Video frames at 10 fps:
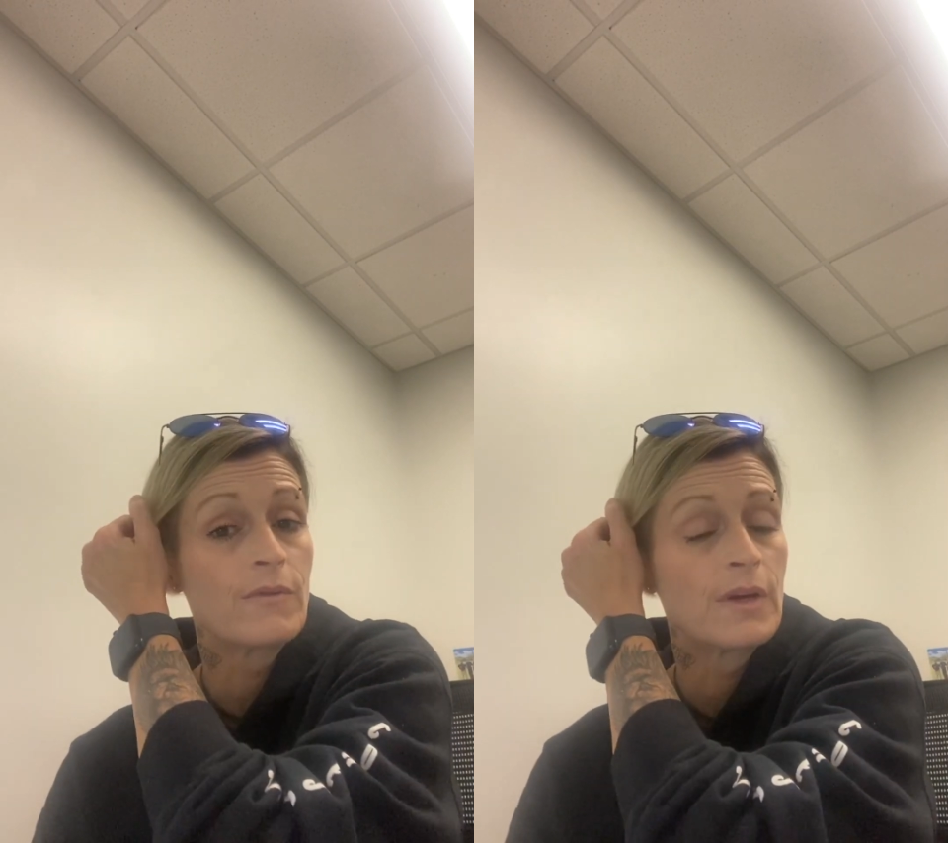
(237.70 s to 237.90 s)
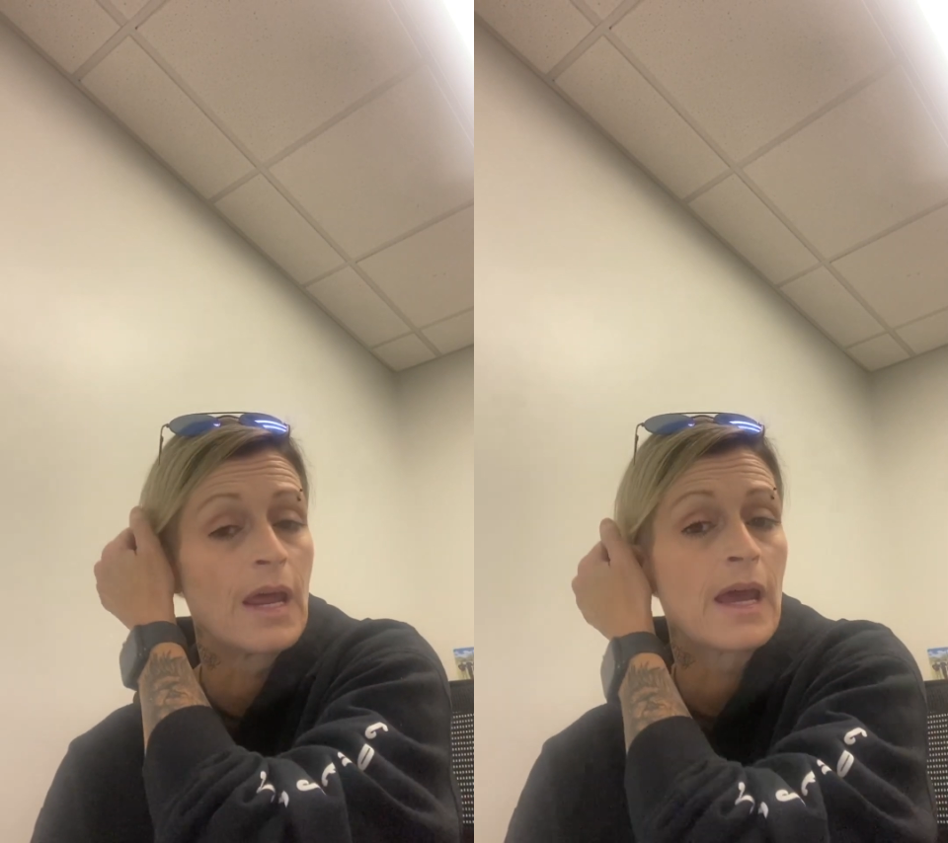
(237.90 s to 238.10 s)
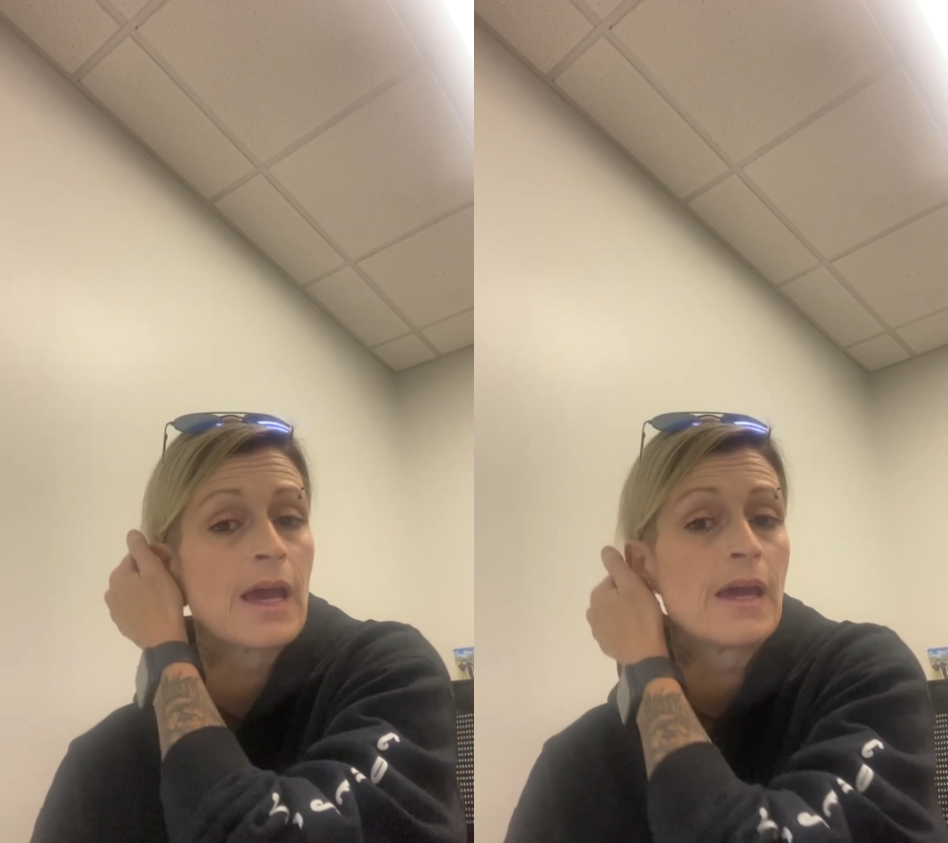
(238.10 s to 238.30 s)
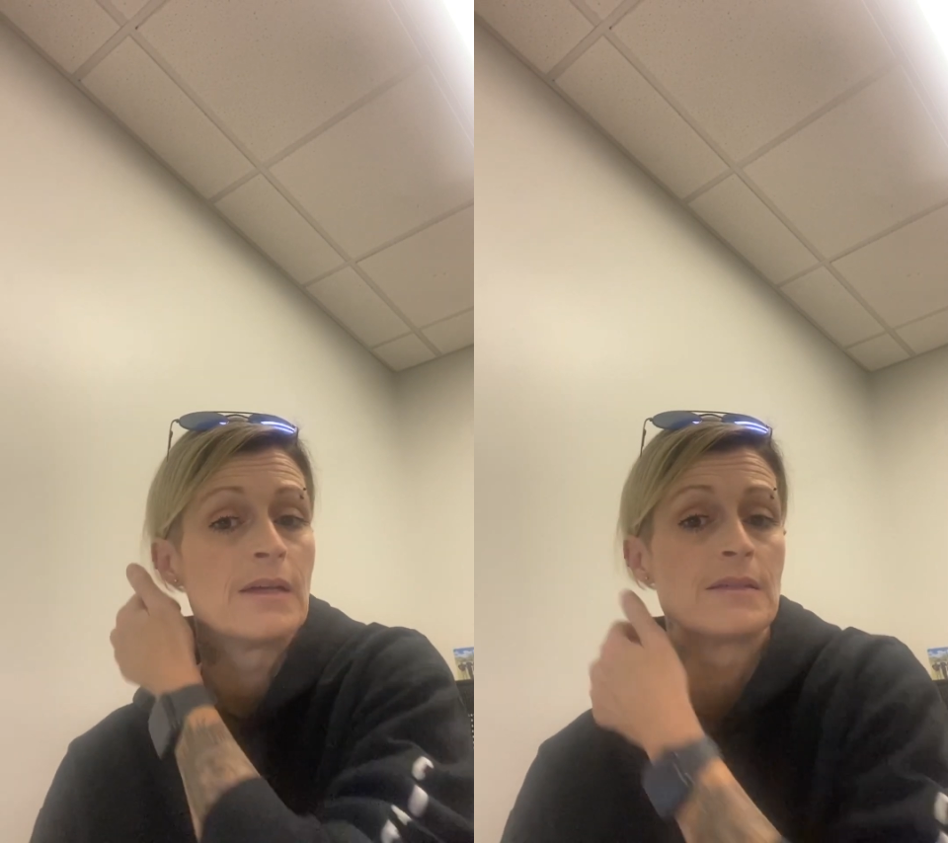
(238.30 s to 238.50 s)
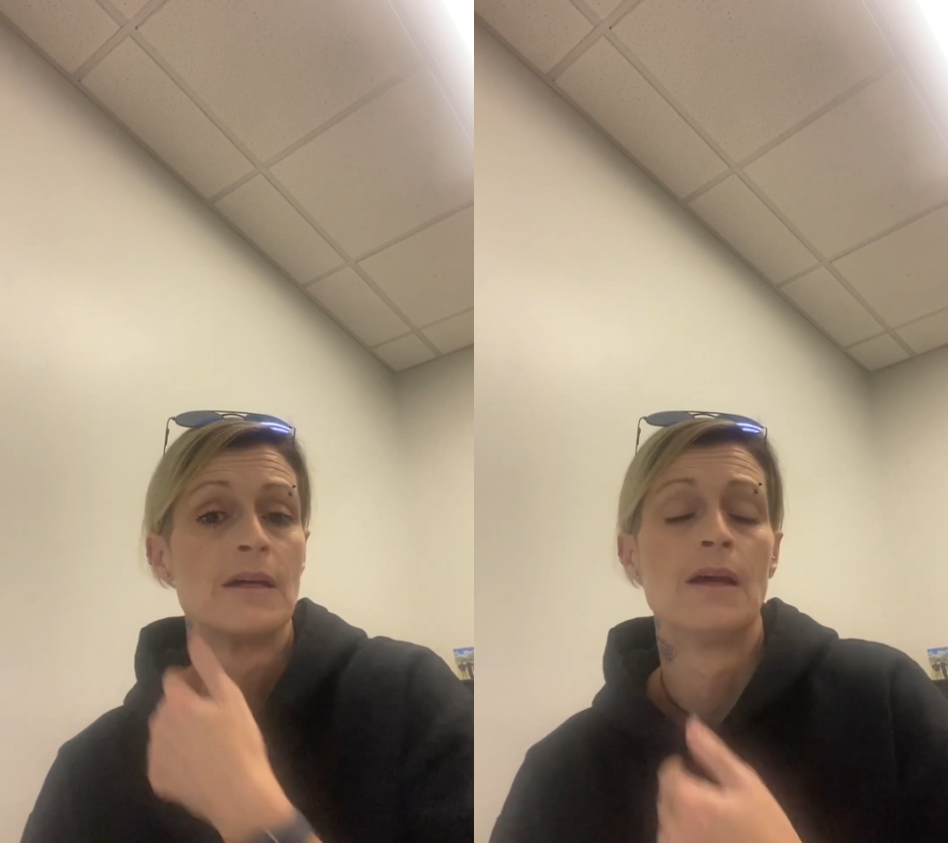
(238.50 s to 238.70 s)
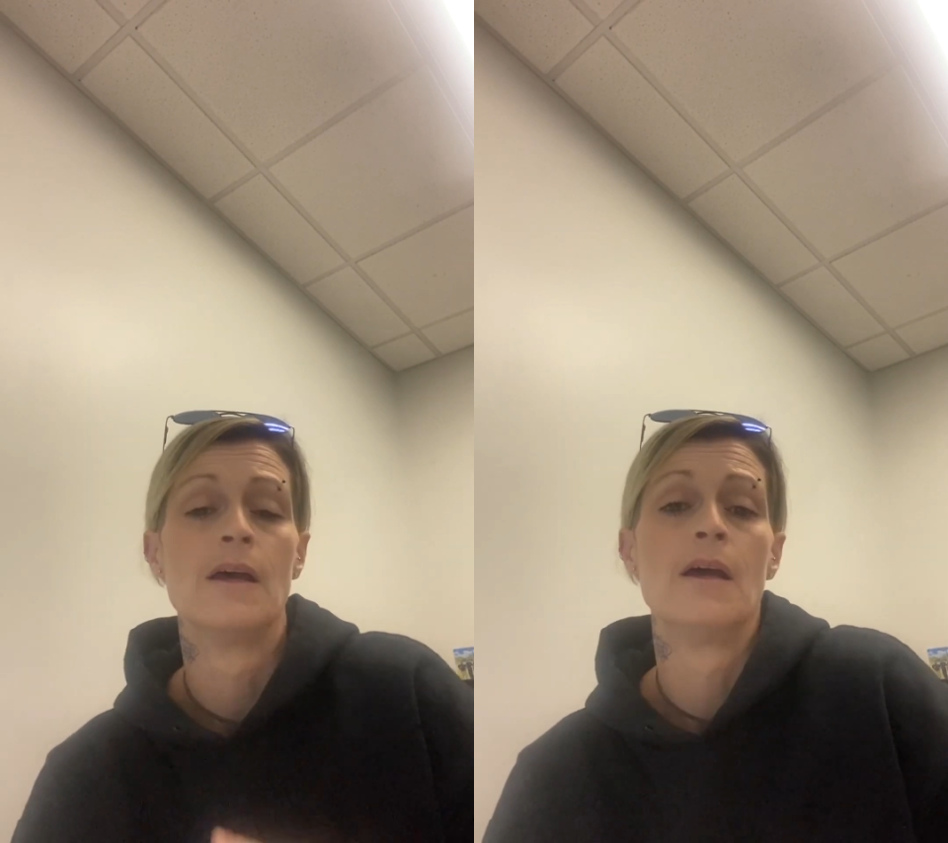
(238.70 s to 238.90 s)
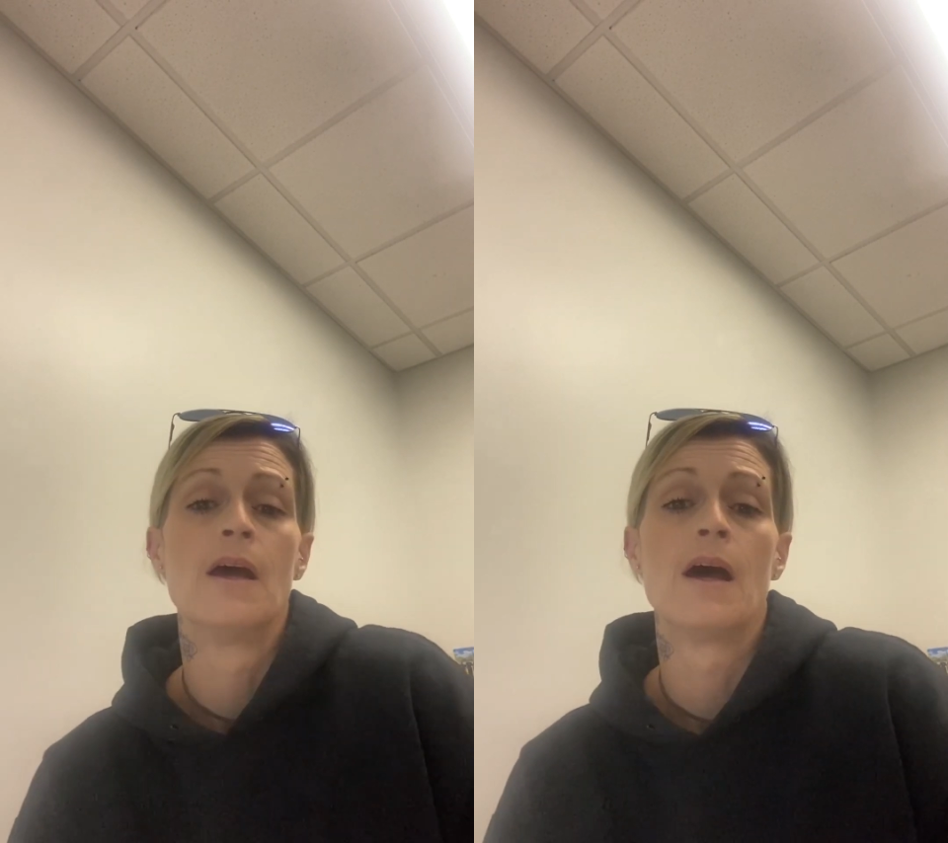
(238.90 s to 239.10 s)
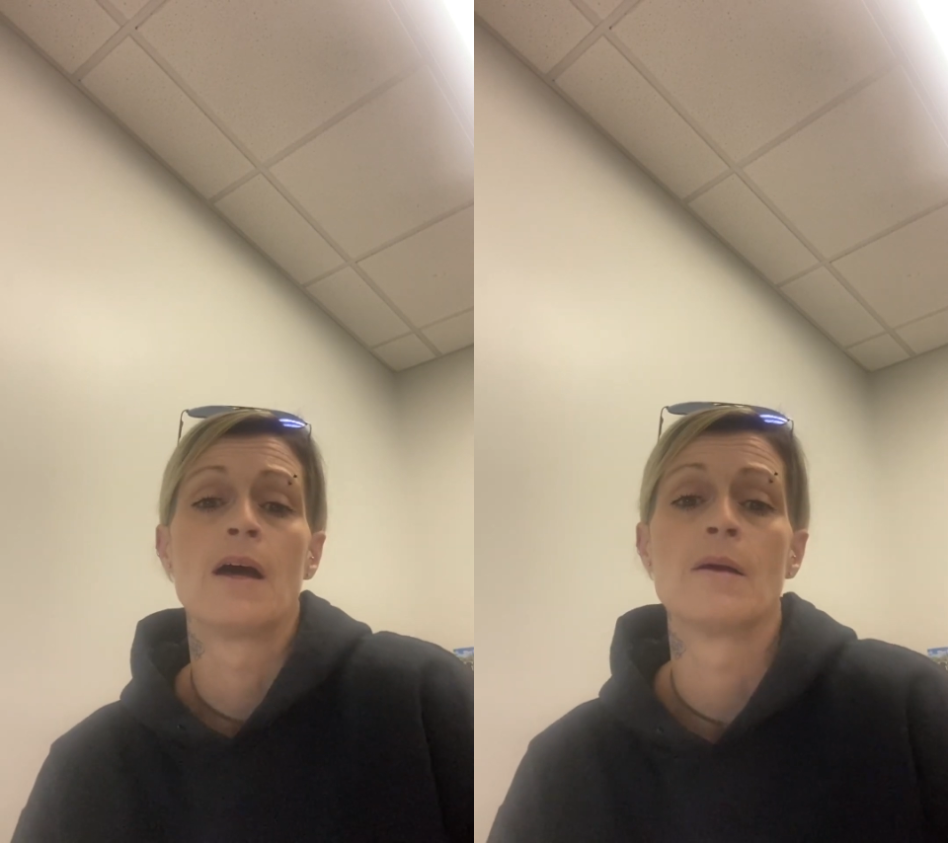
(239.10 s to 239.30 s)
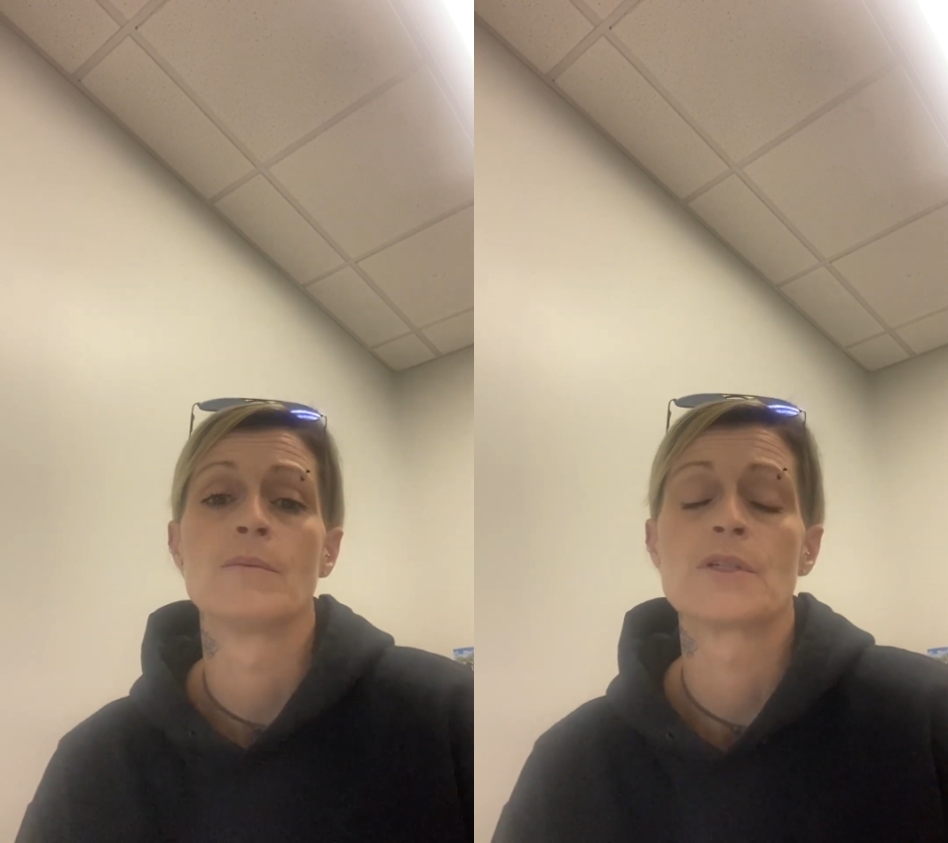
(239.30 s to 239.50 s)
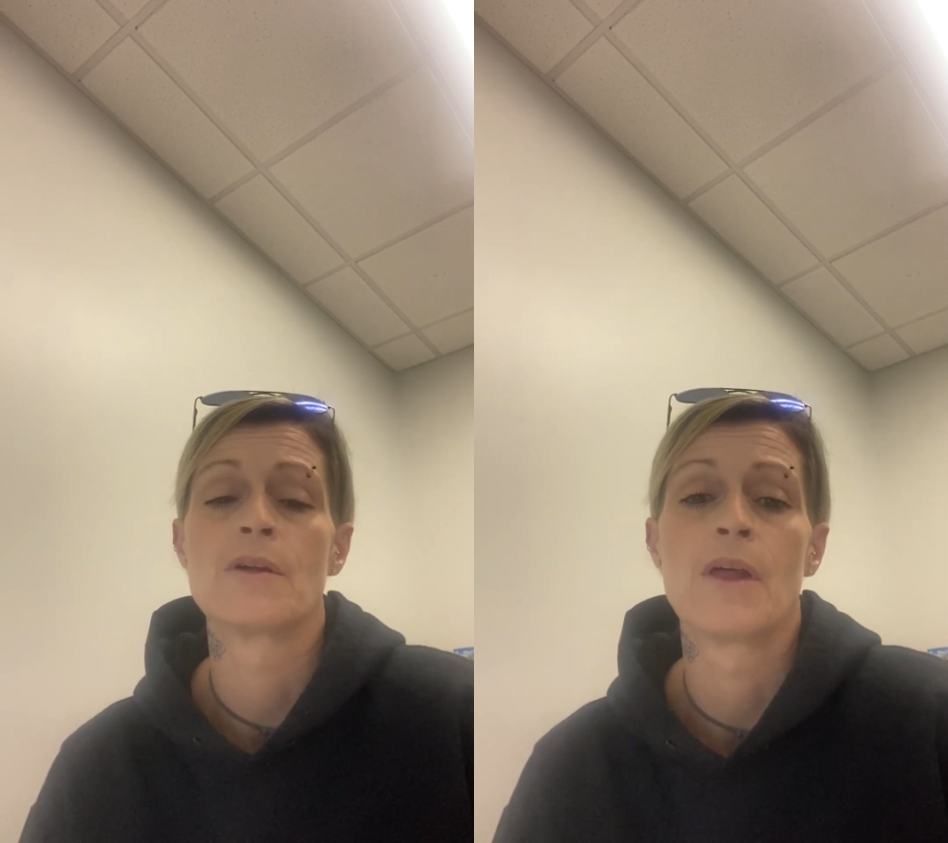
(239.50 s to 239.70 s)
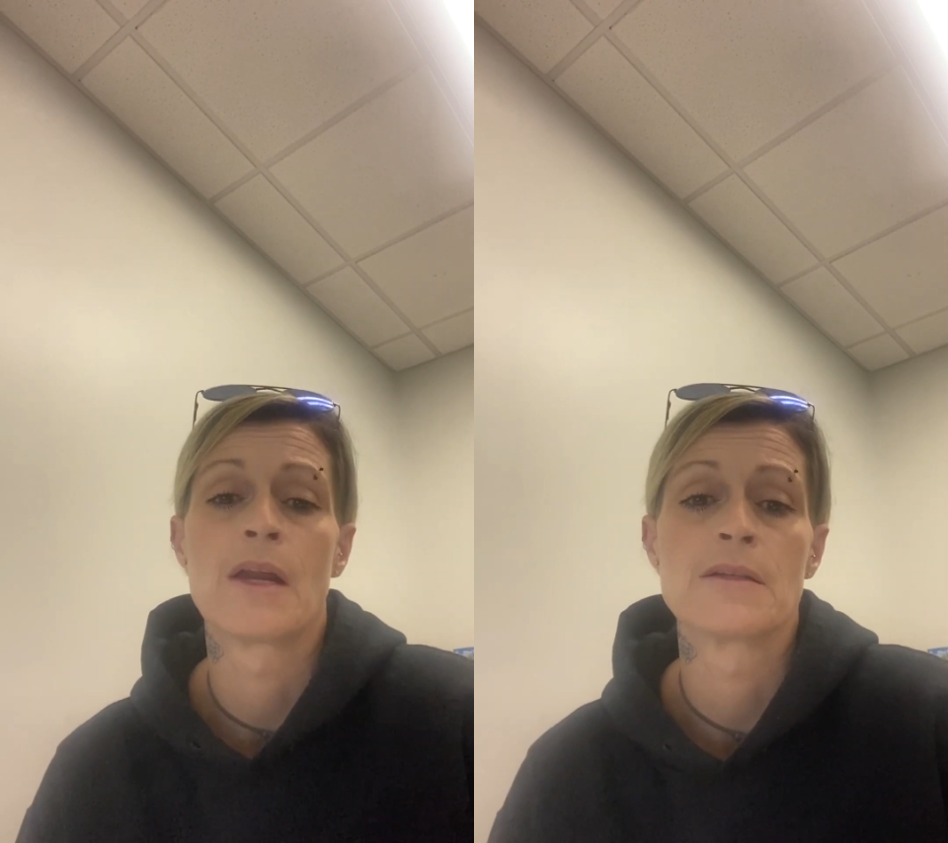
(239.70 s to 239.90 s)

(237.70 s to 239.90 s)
decades. So that is